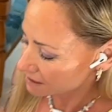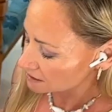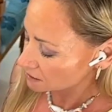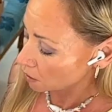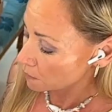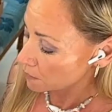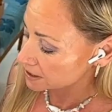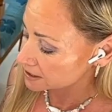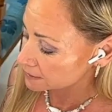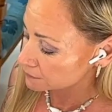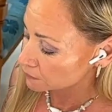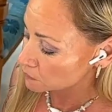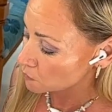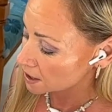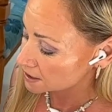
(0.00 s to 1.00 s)
So there's so many
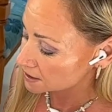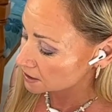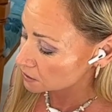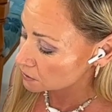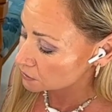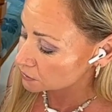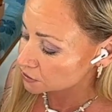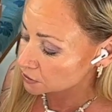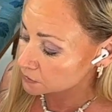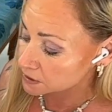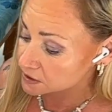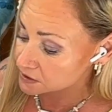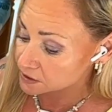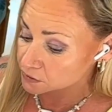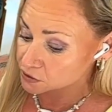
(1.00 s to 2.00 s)
different ways that you could do
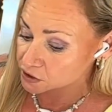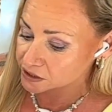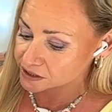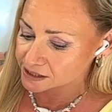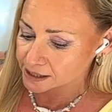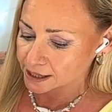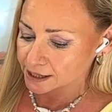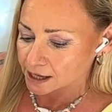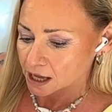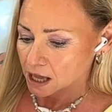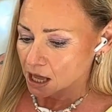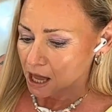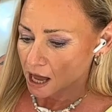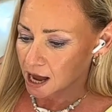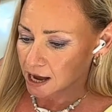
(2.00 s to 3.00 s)
it. So just like
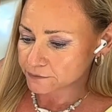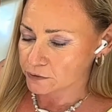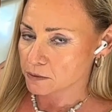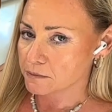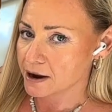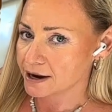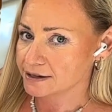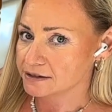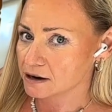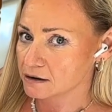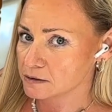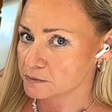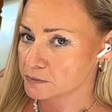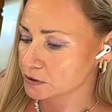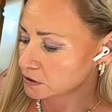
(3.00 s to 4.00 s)
have your mind
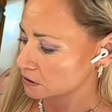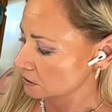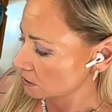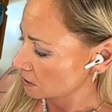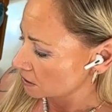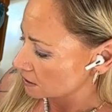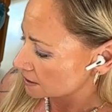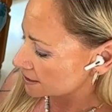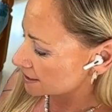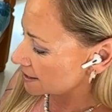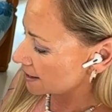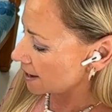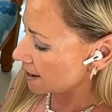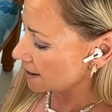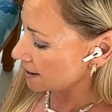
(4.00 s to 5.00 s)
open
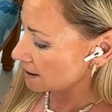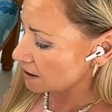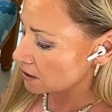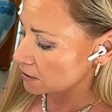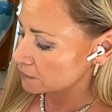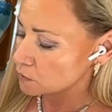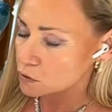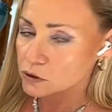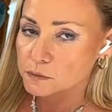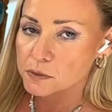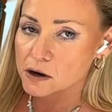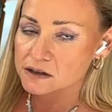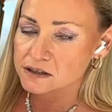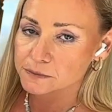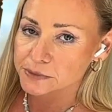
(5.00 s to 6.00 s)
today of all the
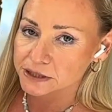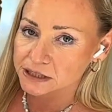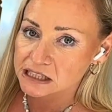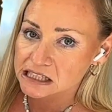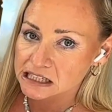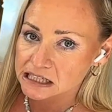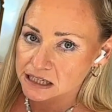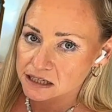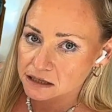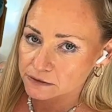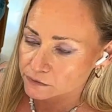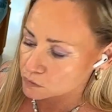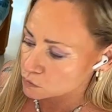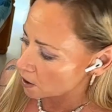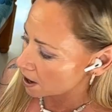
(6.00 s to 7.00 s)
possibilities
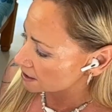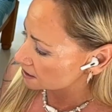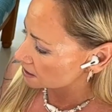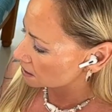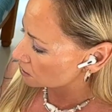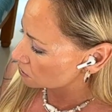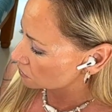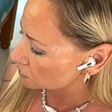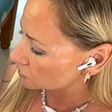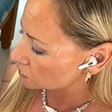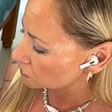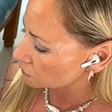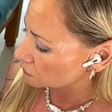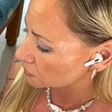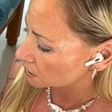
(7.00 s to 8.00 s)
of the ways that you could
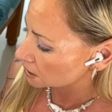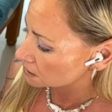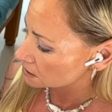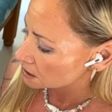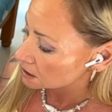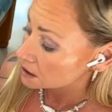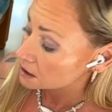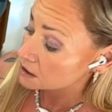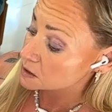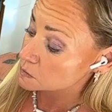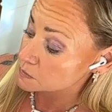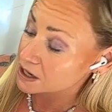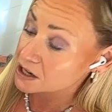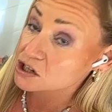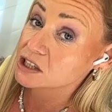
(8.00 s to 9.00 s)
do things,
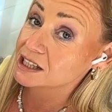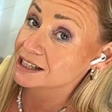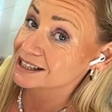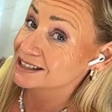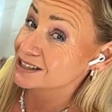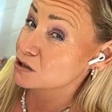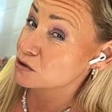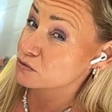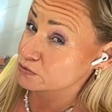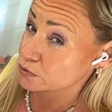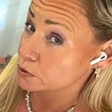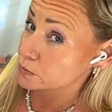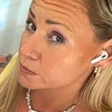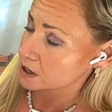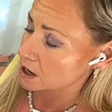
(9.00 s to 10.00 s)
especially in
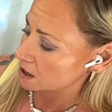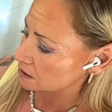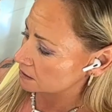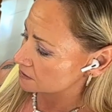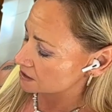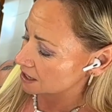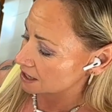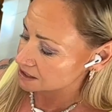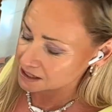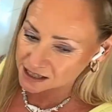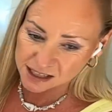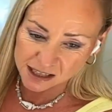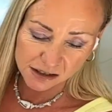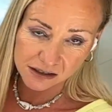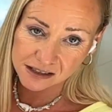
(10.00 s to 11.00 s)
group kind of
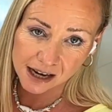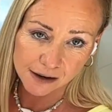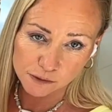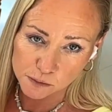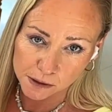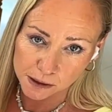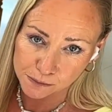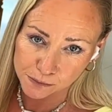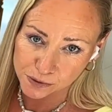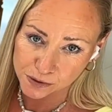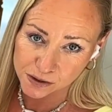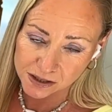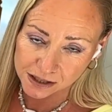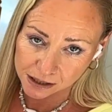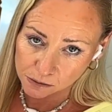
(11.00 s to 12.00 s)
settings. It doesn't have to be in
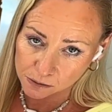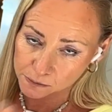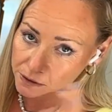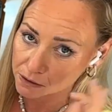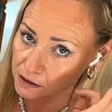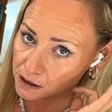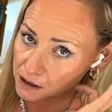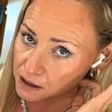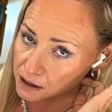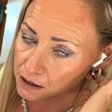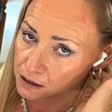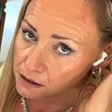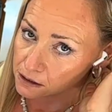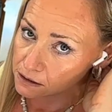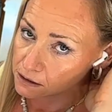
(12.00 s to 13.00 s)
person. It could be
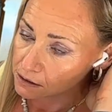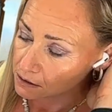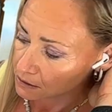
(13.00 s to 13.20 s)
online.